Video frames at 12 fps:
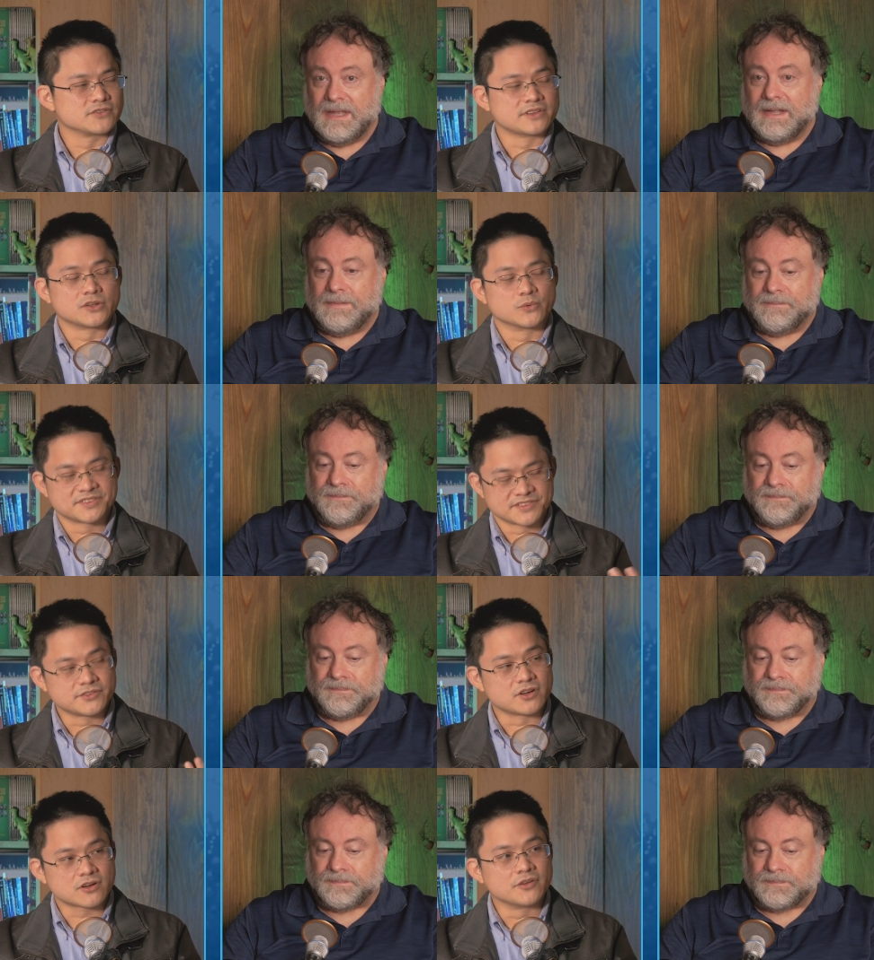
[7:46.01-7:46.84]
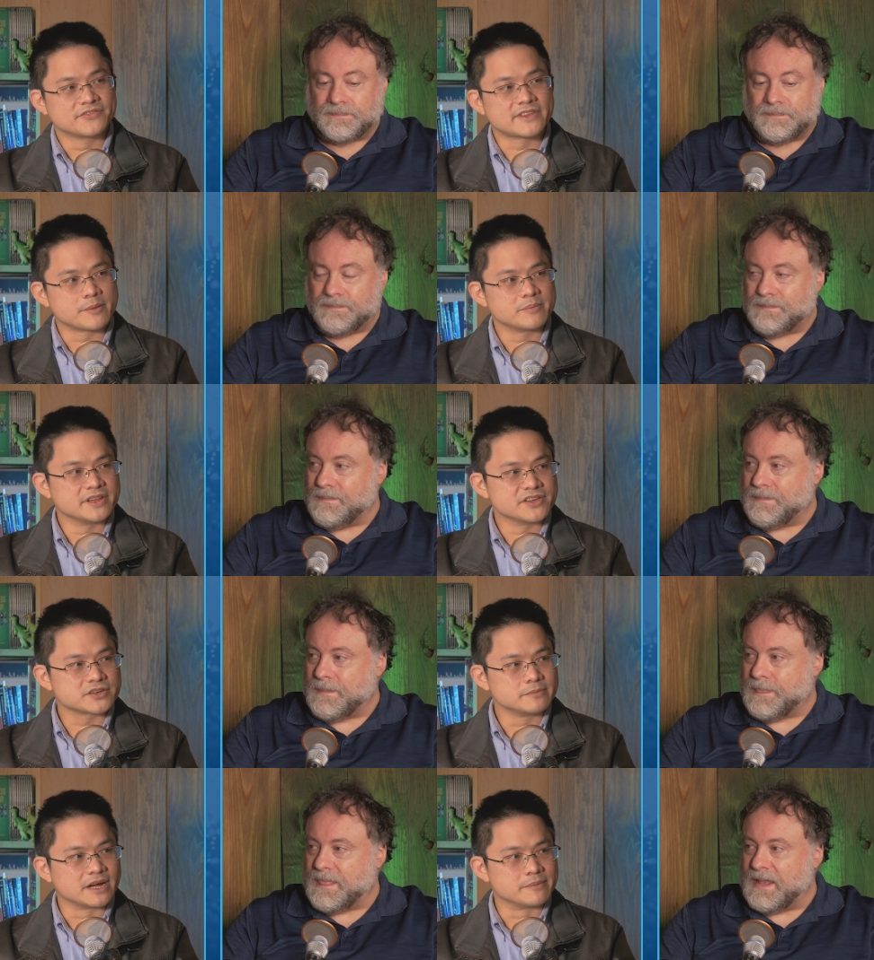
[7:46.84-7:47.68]
Speaker 1: So, in other words, it's not
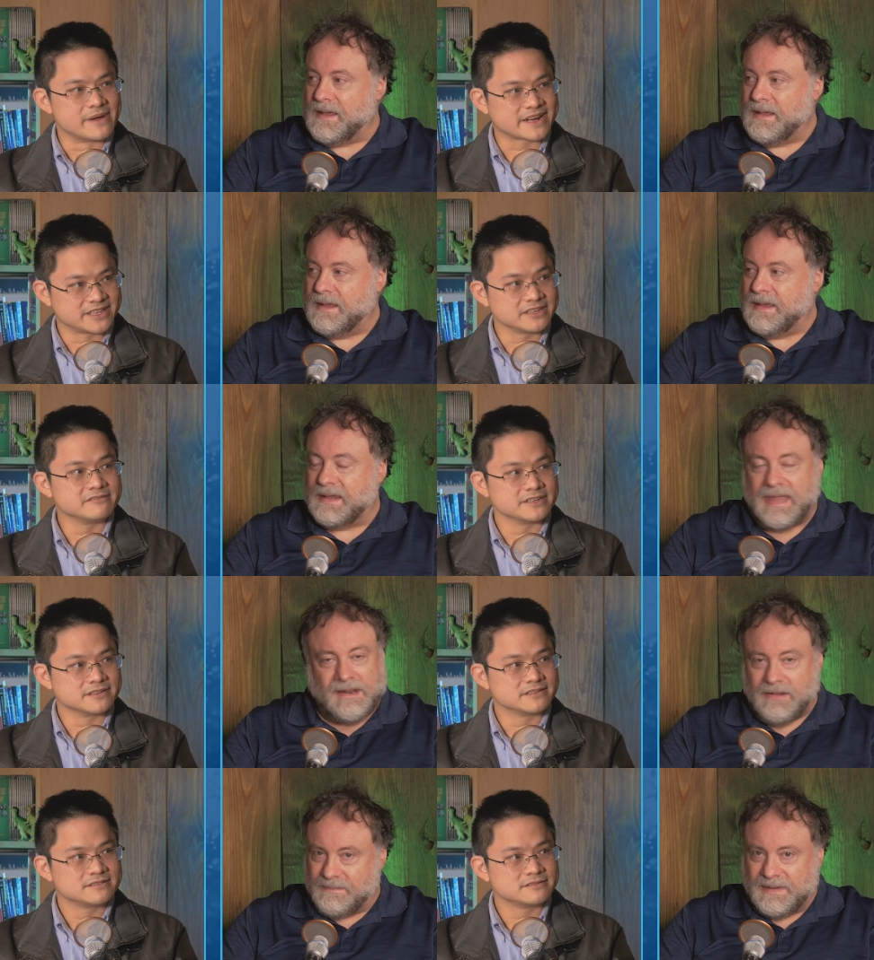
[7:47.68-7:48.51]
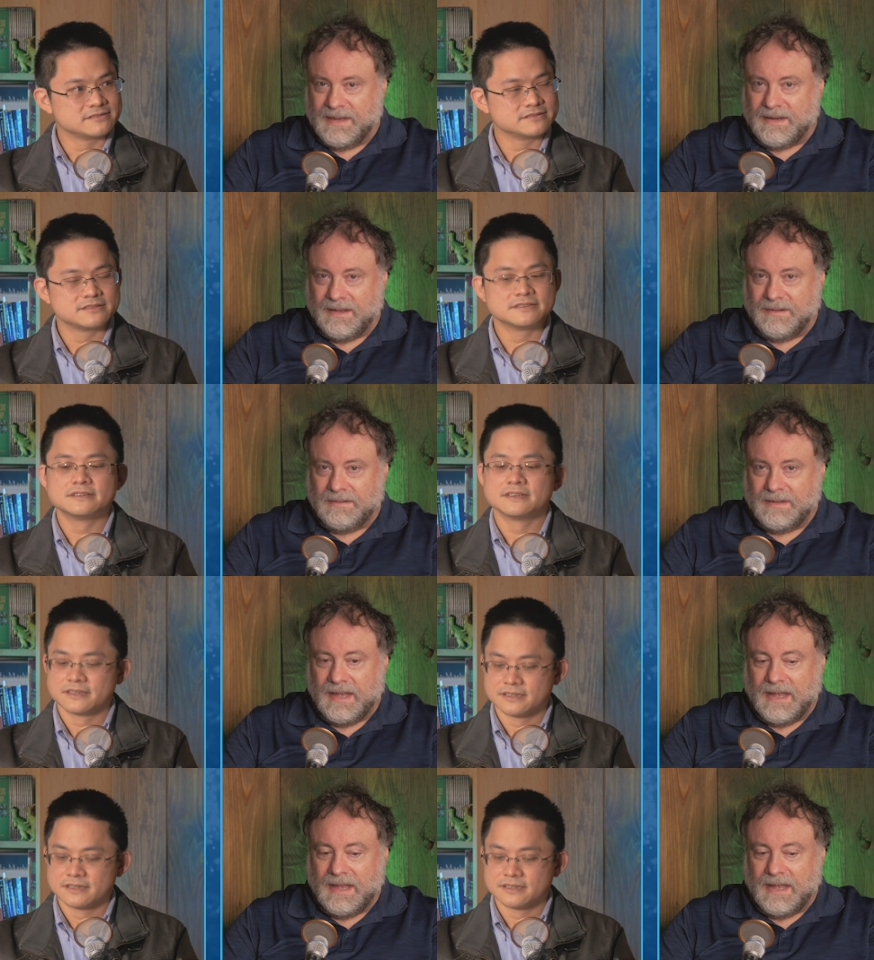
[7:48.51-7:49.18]
contamination by bacteria. It cannot be, no.